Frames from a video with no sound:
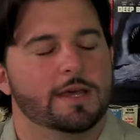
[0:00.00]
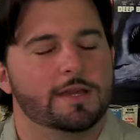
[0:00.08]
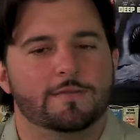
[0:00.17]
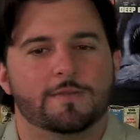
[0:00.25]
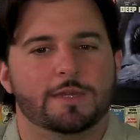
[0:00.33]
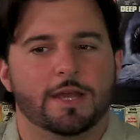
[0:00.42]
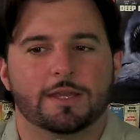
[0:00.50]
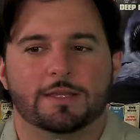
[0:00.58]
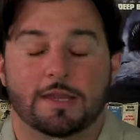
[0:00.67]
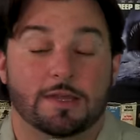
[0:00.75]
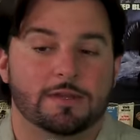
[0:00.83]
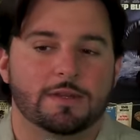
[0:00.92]
I
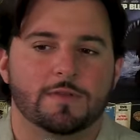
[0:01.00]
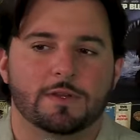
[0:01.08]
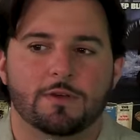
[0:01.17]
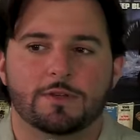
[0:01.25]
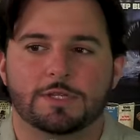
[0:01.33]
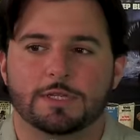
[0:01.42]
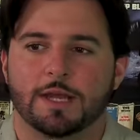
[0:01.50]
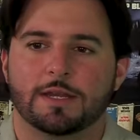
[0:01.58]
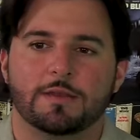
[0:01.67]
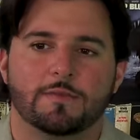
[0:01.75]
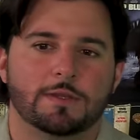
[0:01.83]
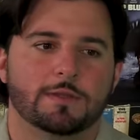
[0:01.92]
didn't even notice it. I
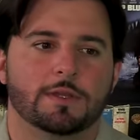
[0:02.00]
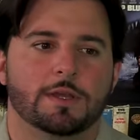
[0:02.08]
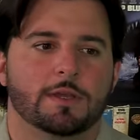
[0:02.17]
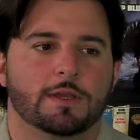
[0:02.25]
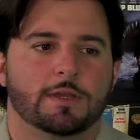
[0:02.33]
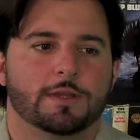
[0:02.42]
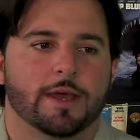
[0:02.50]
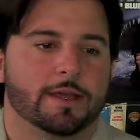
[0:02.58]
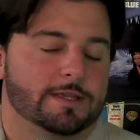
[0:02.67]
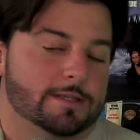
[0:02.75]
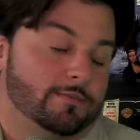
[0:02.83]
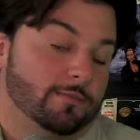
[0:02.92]
didn't even
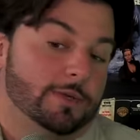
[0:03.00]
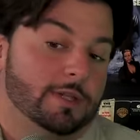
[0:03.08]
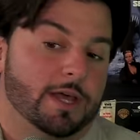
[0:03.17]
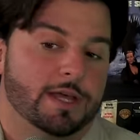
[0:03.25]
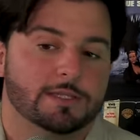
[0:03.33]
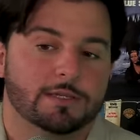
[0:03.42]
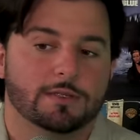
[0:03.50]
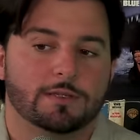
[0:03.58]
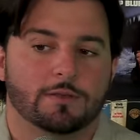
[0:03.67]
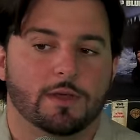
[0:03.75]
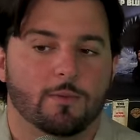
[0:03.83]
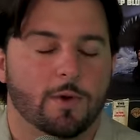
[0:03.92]
realize it
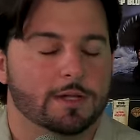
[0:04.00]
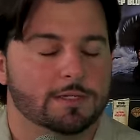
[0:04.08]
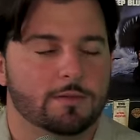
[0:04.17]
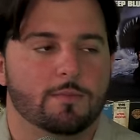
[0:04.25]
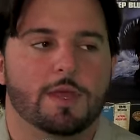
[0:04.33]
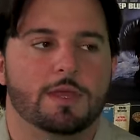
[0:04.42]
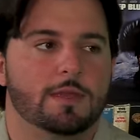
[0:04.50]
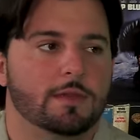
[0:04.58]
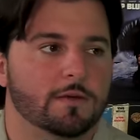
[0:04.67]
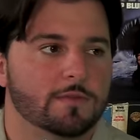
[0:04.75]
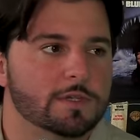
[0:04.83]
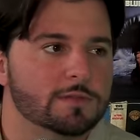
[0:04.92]
until I watched the making
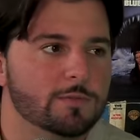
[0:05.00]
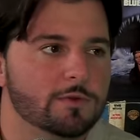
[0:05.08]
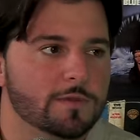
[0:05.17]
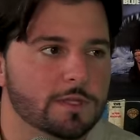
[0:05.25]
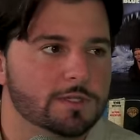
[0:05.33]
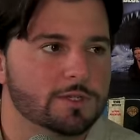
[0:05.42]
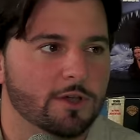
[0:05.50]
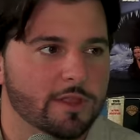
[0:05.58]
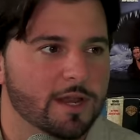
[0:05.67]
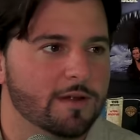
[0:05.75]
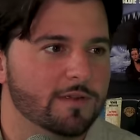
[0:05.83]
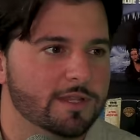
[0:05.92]
of this movie and saw
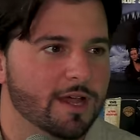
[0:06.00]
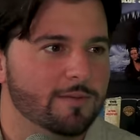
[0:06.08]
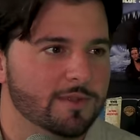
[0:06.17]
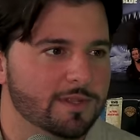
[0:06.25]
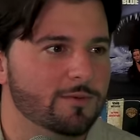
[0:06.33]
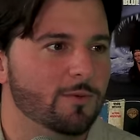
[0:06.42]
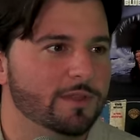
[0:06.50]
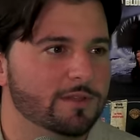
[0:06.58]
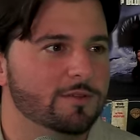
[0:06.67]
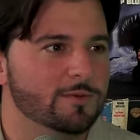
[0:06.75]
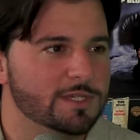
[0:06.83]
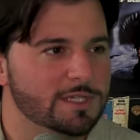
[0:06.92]
that every time that he went to
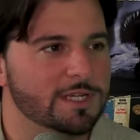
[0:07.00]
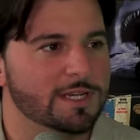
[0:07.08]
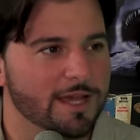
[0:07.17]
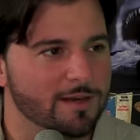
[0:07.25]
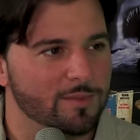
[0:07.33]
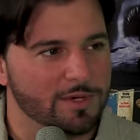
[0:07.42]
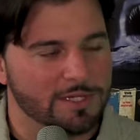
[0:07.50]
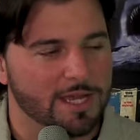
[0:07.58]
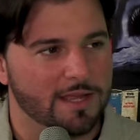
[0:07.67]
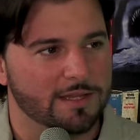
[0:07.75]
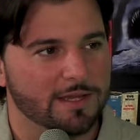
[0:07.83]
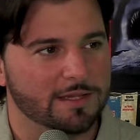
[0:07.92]
do a scene, he had to put his
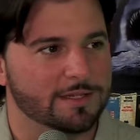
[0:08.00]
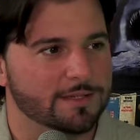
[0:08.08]
contacts